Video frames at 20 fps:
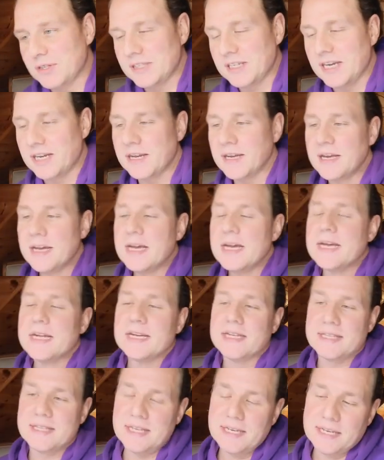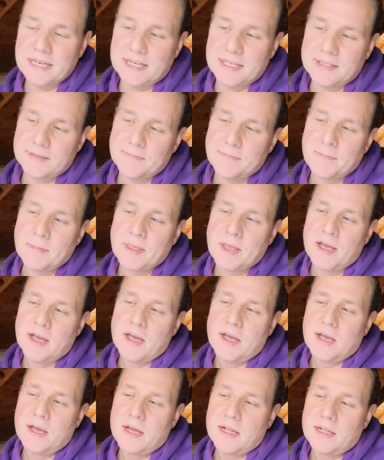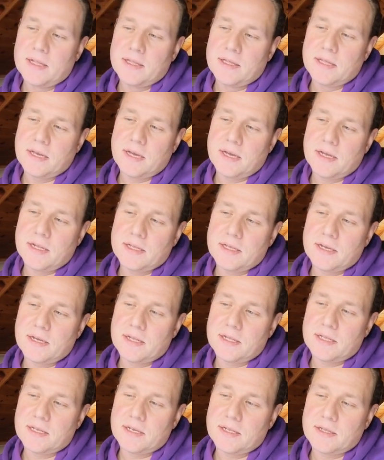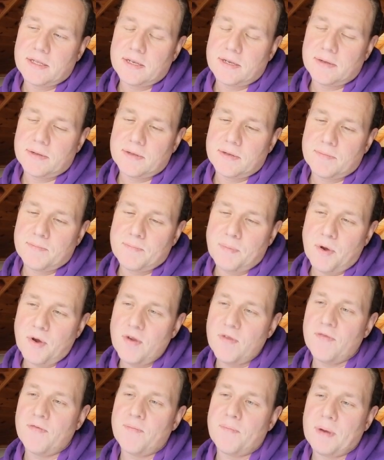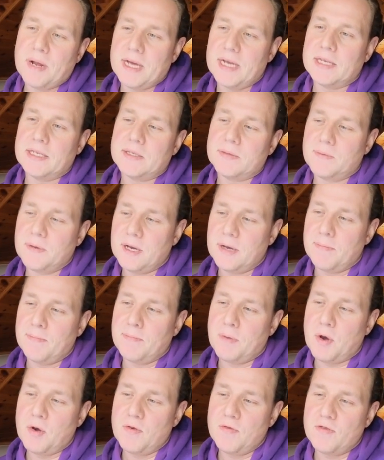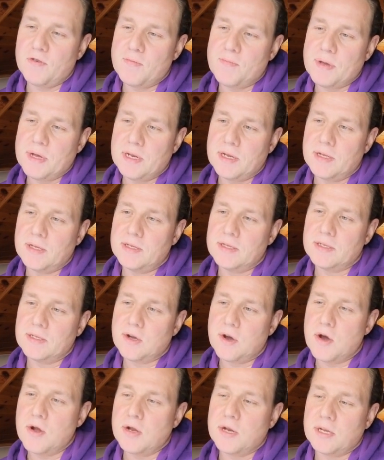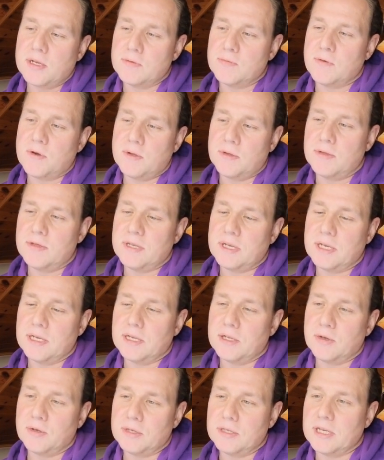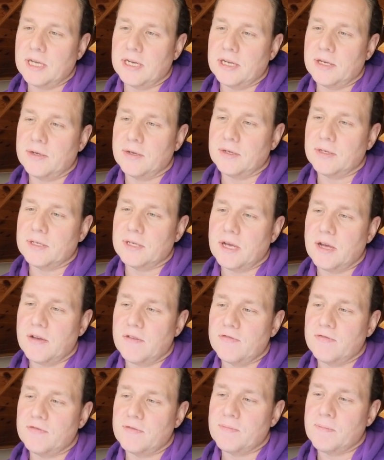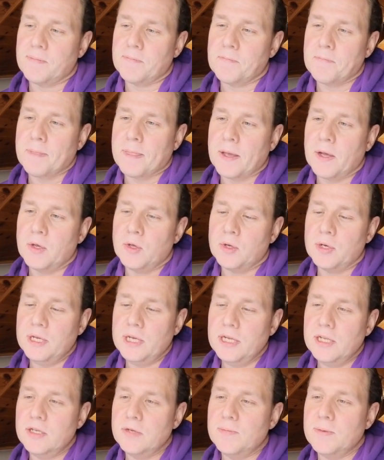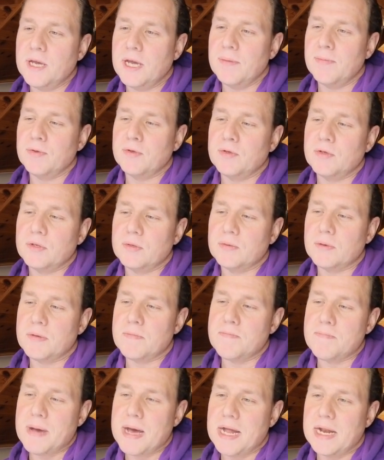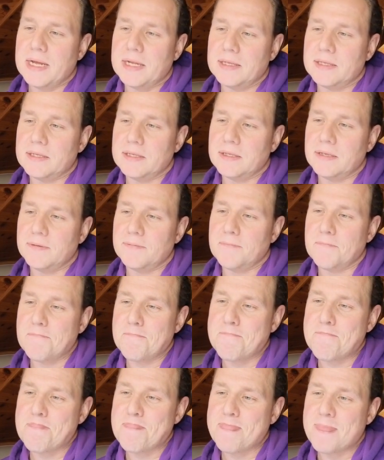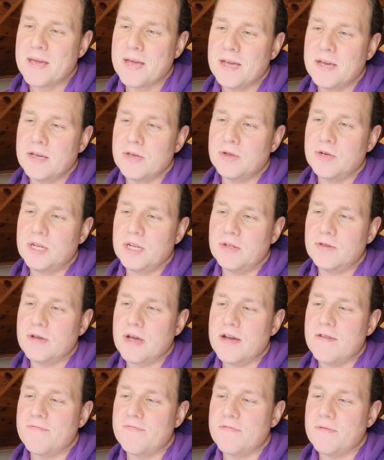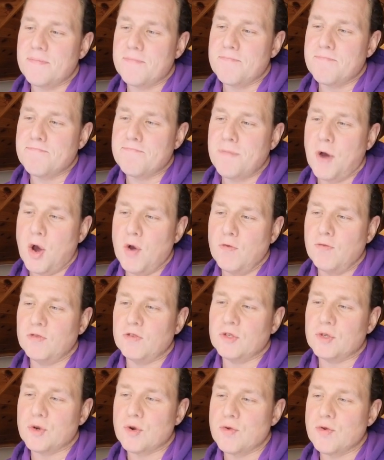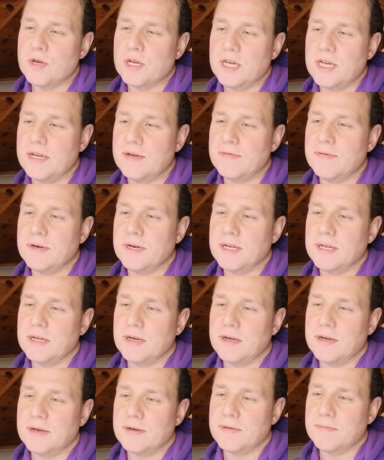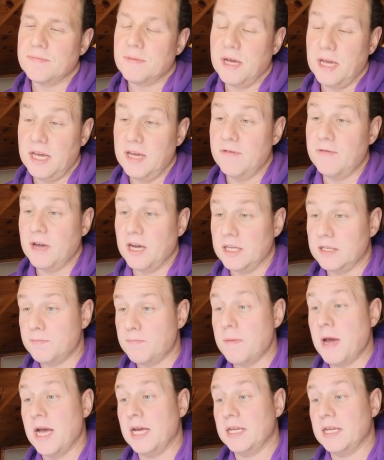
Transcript: said. The thing is, the birthplace where both opinions start is one thing, and you said it yourself. You need to be able to swim balanced. You need to have both stroke equally done, as